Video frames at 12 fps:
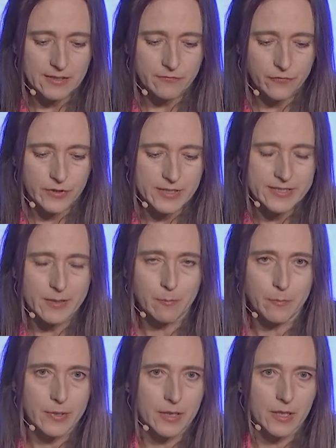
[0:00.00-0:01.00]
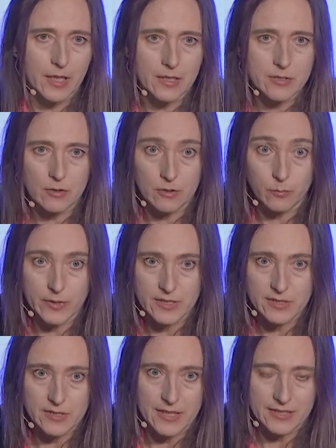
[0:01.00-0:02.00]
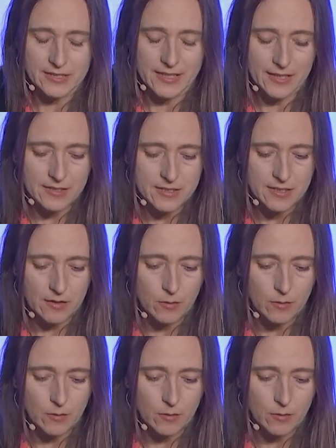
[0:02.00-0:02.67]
For example, SolarWinds attacks,